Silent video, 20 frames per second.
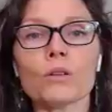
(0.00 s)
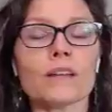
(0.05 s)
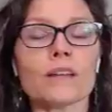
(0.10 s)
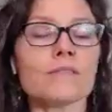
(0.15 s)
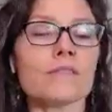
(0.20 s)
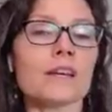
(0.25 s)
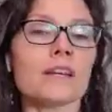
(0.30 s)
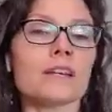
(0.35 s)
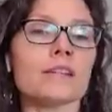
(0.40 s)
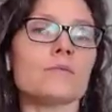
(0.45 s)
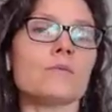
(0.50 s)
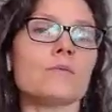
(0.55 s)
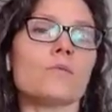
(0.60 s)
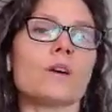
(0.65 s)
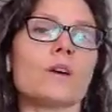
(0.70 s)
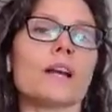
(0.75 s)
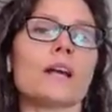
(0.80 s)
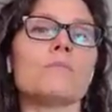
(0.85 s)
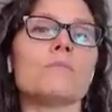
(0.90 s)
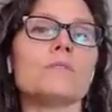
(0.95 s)
And then
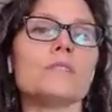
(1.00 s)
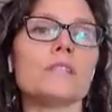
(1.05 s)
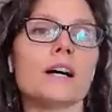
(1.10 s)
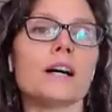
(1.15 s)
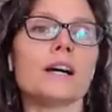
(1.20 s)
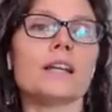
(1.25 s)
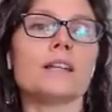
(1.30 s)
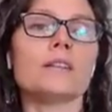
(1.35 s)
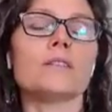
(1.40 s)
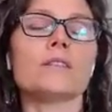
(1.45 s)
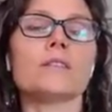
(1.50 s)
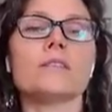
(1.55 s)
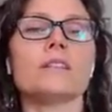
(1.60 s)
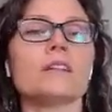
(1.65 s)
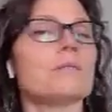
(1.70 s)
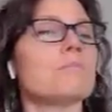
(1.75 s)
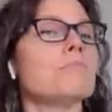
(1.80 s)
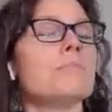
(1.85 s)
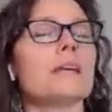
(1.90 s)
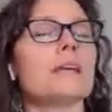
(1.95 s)
when I'm done
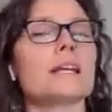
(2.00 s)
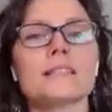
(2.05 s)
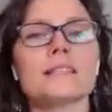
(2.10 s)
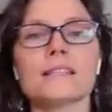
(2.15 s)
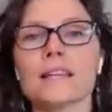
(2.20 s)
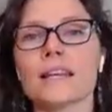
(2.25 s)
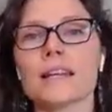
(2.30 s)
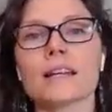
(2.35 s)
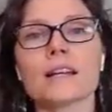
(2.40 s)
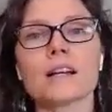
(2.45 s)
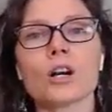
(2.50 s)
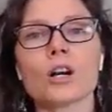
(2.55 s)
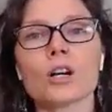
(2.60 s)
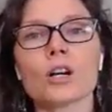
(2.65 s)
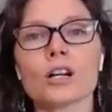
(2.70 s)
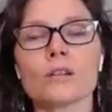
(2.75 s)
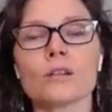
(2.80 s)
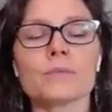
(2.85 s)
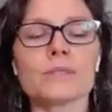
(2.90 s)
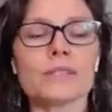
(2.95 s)
mixing
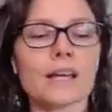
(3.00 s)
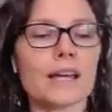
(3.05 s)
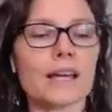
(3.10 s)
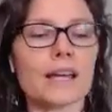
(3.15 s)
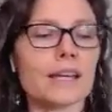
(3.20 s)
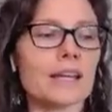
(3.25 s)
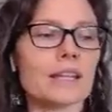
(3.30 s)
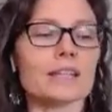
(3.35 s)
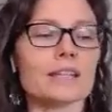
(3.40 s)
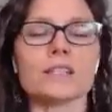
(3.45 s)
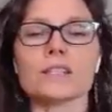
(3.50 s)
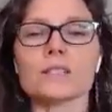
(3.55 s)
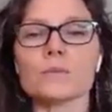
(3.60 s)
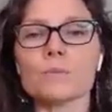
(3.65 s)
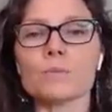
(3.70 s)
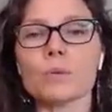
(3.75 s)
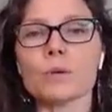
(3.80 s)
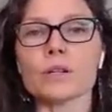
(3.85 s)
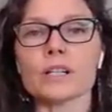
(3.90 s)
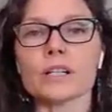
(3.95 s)
herbs, I can just
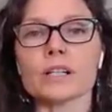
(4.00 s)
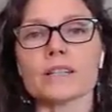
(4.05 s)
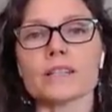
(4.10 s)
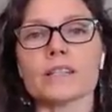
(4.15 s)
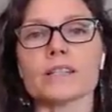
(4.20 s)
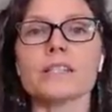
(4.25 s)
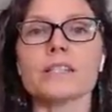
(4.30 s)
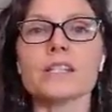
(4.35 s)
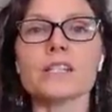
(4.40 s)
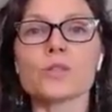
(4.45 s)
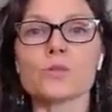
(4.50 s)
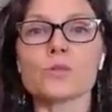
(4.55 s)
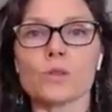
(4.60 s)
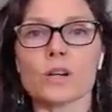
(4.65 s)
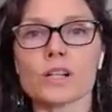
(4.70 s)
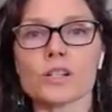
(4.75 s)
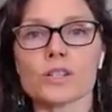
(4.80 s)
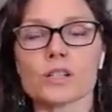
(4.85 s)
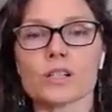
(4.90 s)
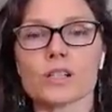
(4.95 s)
put it in the
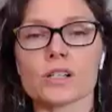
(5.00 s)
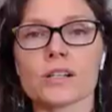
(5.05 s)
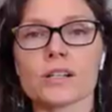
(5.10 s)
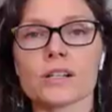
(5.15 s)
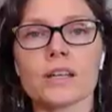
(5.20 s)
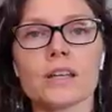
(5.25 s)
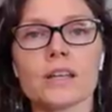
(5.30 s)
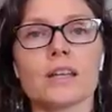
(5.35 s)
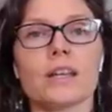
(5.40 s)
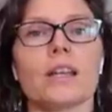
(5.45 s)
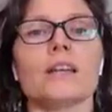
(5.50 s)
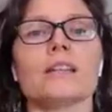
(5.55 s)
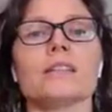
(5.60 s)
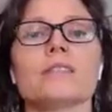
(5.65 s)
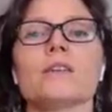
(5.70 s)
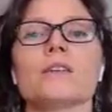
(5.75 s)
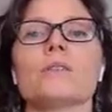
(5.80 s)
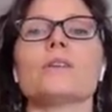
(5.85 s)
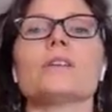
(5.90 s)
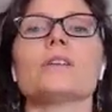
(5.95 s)
dishwasher,
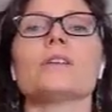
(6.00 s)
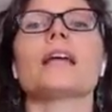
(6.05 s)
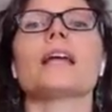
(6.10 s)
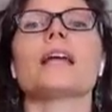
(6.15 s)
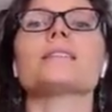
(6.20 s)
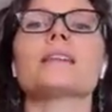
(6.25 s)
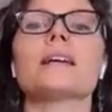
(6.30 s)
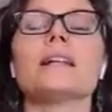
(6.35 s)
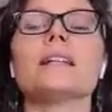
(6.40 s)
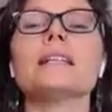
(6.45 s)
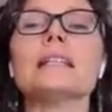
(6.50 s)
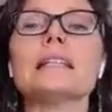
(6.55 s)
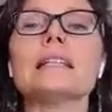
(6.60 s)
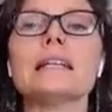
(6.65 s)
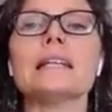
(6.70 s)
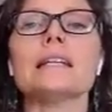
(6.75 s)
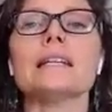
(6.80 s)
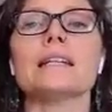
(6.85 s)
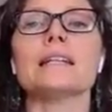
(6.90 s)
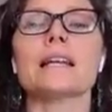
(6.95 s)
and so it gets
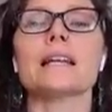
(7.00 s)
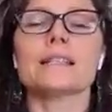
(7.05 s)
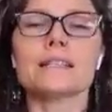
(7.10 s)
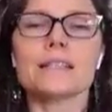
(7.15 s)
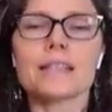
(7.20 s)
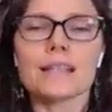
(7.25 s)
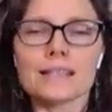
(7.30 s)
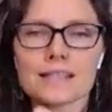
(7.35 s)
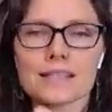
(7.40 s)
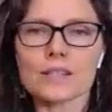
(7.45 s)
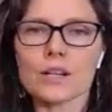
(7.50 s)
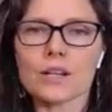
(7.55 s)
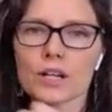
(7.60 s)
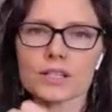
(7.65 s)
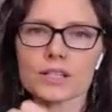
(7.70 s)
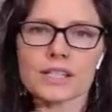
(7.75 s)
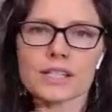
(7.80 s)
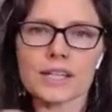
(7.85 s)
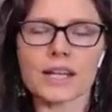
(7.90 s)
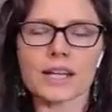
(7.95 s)
clean. Because it's
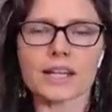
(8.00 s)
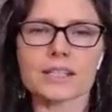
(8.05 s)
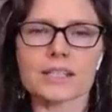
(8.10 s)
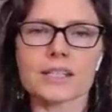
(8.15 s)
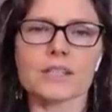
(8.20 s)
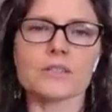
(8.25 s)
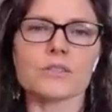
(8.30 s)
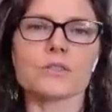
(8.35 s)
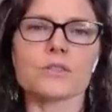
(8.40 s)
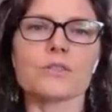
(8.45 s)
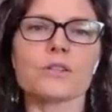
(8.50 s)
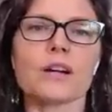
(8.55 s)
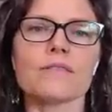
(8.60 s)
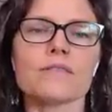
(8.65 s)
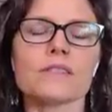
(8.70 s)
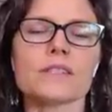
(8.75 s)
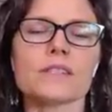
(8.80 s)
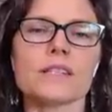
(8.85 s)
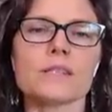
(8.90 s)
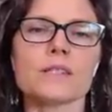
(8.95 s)
hard to get into those
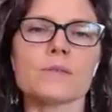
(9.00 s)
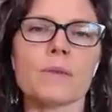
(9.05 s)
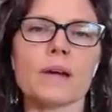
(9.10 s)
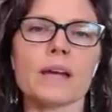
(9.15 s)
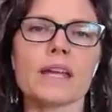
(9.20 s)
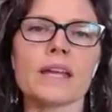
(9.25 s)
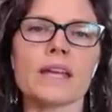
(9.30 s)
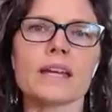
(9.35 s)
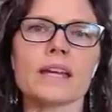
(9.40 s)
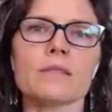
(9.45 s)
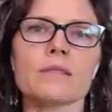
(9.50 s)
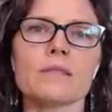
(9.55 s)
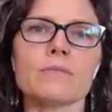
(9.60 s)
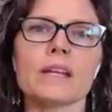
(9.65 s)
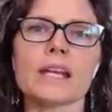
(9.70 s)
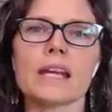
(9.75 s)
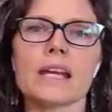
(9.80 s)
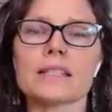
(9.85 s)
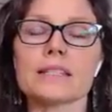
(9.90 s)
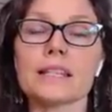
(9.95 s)
crevices by hand,
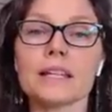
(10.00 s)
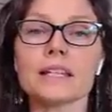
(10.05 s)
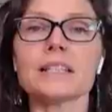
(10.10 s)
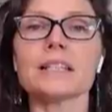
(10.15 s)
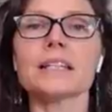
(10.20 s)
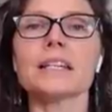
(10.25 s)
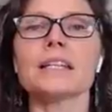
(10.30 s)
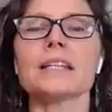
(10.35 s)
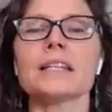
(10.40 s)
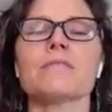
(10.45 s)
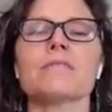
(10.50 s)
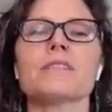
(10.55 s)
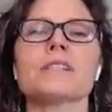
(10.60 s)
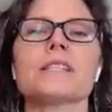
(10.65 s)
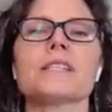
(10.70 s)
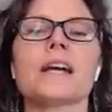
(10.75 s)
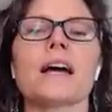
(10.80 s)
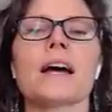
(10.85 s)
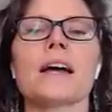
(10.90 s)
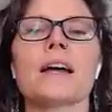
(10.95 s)
but it gets clean every
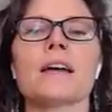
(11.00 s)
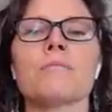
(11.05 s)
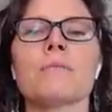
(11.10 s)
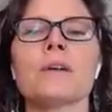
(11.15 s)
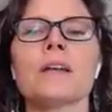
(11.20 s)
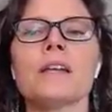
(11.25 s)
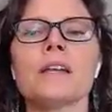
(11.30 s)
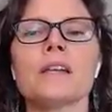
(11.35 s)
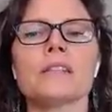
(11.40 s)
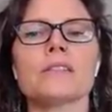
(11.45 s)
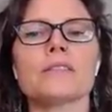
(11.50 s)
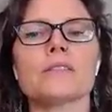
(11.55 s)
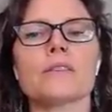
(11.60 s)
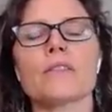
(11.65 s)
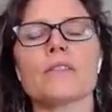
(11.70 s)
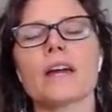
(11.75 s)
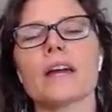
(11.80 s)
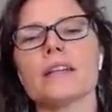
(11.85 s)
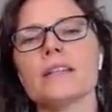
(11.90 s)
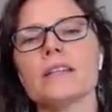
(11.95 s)
time, so
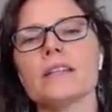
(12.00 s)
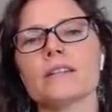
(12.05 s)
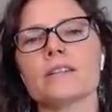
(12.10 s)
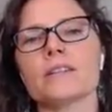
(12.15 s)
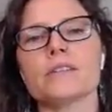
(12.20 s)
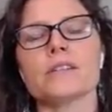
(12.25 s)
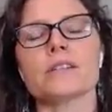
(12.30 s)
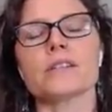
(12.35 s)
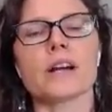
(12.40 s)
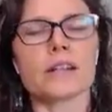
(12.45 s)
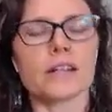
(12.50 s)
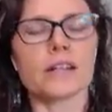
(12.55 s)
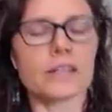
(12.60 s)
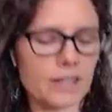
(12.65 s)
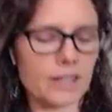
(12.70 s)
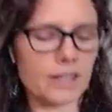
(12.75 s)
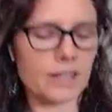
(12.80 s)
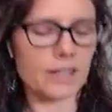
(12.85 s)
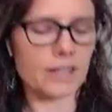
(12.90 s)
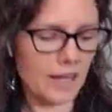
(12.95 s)
that you're not going
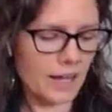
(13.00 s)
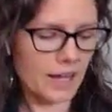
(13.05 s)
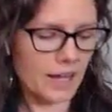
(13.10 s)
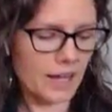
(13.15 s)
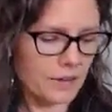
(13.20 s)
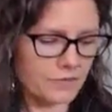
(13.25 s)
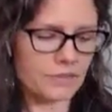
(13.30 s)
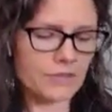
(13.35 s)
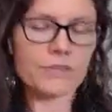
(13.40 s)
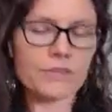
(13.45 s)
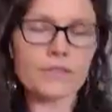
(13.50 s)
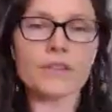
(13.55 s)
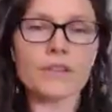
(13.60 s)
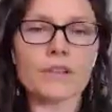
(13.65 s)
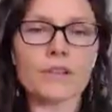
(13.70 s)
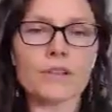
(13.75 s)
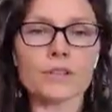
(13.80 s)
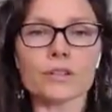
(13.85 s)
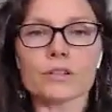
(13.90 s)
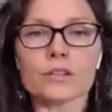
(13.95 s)
to have
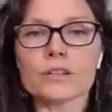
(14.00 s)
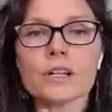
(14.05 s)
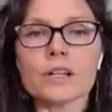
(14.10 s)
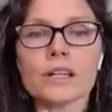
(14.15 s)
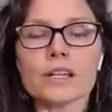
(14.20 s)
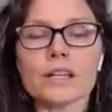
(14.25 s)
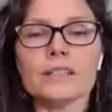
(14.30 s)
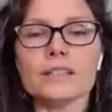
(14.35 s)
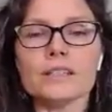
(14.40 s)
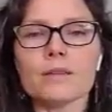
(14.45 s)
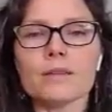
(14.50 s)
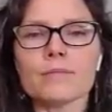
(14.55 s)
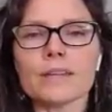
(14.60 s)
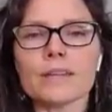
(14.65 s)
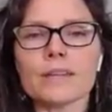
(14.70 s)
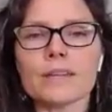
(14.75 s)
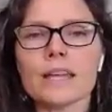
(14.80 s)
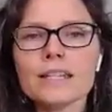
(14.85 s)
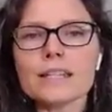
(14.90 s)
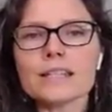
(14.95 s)
your
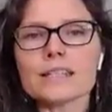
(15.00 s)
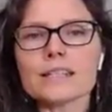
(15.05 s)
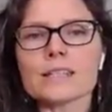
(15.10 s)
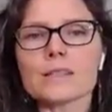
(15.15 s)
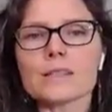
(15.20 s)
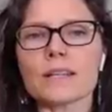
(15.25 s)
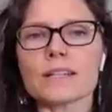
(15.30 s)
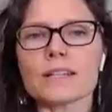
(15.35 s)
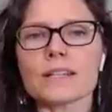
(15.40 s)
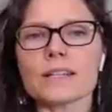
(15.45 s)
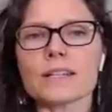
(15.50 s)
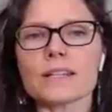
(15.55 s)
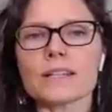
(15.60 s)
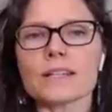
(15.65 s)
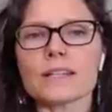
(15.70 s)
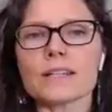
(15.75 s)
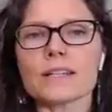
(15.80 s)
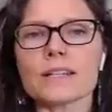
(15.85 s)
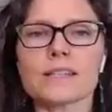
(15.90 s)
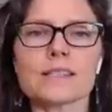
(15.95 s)
yummy Indian
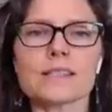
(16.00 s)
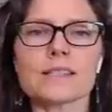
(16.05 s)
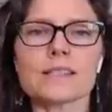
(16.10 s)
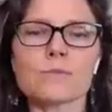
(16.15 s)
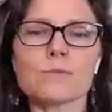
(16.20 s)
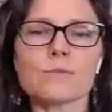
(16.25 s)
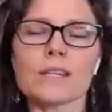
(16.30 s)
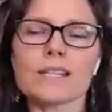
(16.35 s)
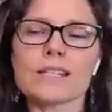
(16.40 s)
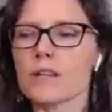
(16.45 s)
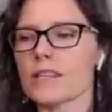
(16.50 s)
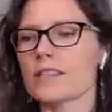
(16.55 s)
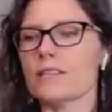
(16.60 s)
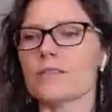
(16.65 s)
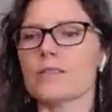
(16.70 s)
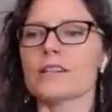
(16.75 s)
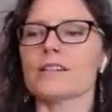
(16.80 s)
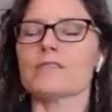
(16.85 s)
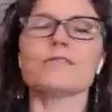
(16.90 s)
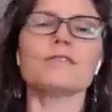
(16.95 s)
spices
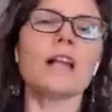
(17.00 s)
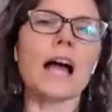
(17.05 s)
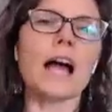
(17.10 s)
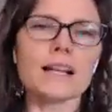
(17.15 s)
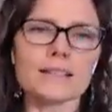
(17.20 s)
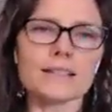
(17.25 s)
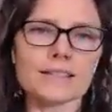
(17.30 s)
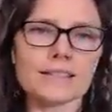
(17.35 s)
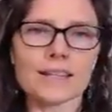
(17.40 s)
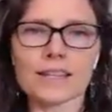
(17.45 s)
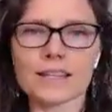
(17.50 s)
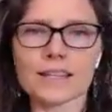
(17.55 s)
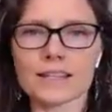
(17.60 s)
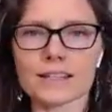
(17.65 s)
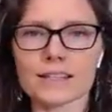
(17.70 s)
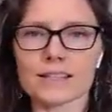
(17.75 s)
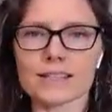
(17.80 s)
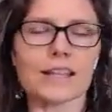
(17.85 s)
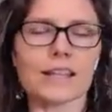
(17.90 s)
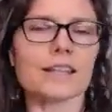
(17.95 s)
mixing with your
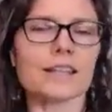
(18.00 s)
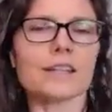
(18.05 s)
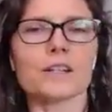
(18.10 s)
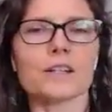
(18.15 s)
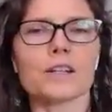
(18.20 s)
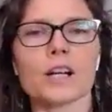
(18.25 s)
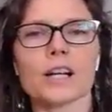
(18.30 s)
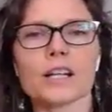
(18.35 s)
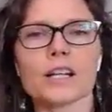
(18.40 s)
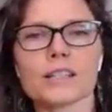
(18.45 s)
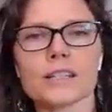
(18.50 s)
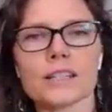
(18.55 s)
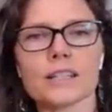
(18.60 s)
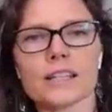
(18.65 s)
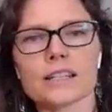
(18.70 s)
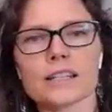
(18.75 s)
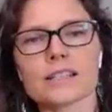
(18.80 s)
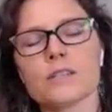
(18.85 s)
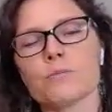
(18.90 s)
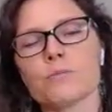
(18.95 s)
flax seeds that
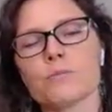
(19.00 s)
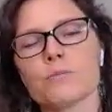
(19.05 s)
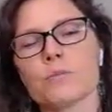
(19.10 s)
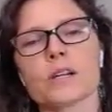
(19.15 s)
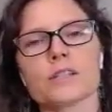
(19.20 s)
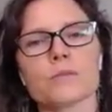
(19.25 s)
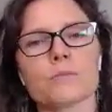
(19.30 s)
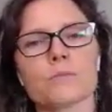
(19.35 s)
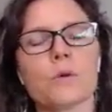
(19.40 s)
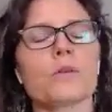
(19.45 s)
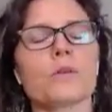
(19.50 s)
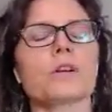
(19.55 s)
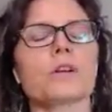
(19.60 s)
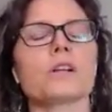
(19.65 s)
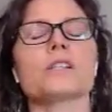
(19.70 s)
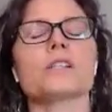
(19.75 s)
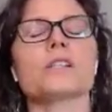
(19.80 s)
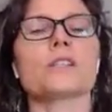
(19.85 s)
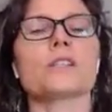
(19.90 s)
you're grinding to put on your